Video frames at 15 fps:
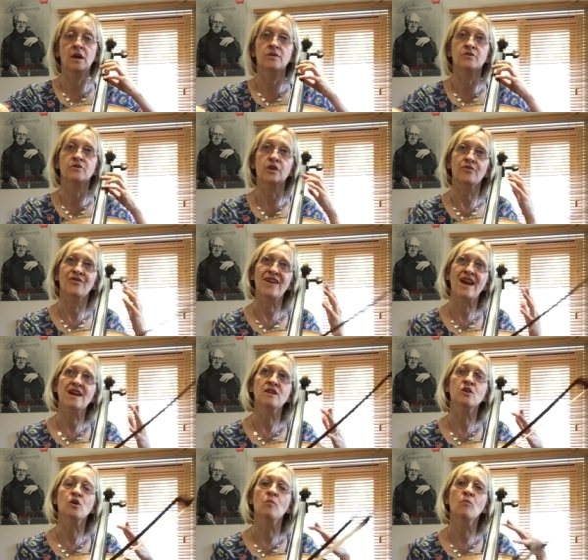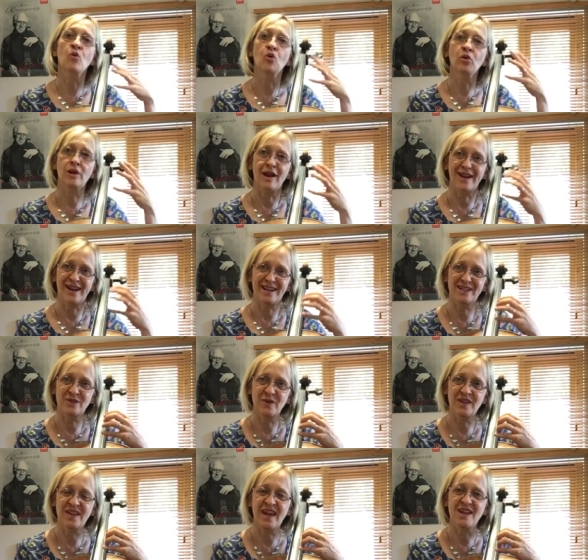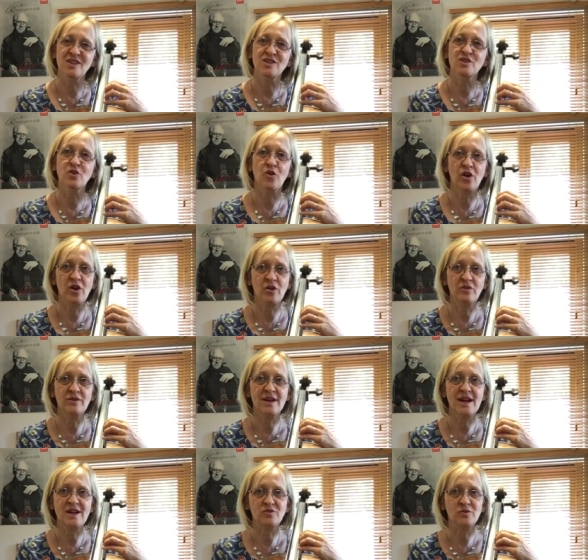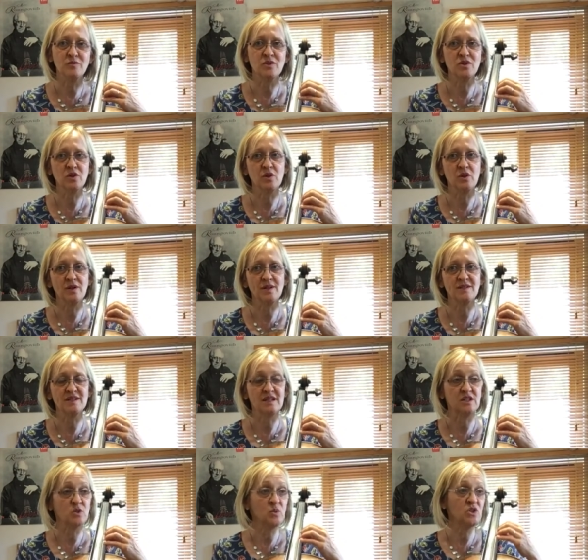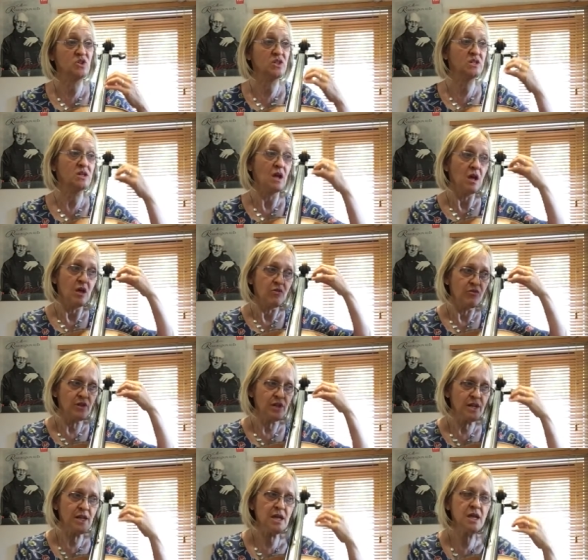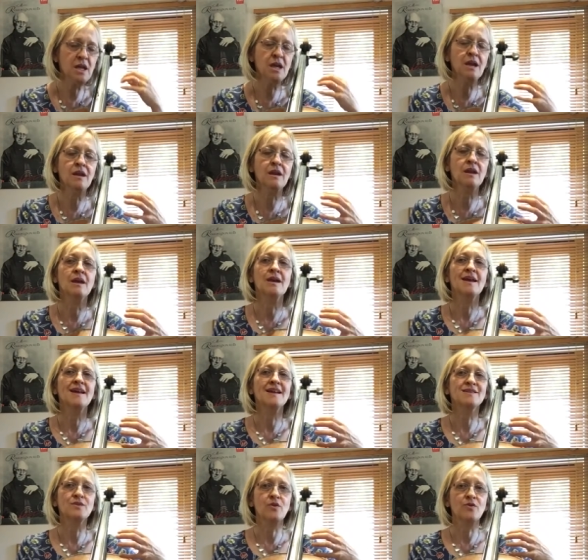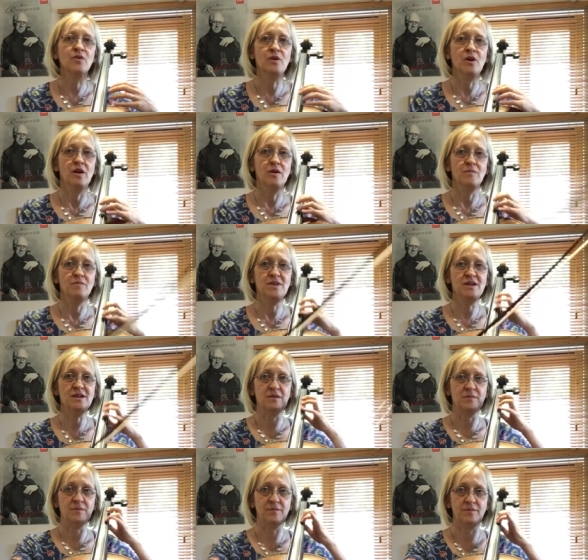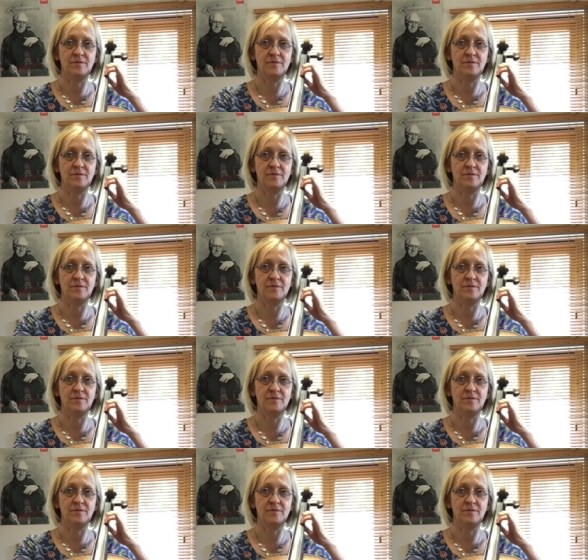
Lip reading: That then you're more likely to engage your own natural musical instinct, which is the lean is on the minim.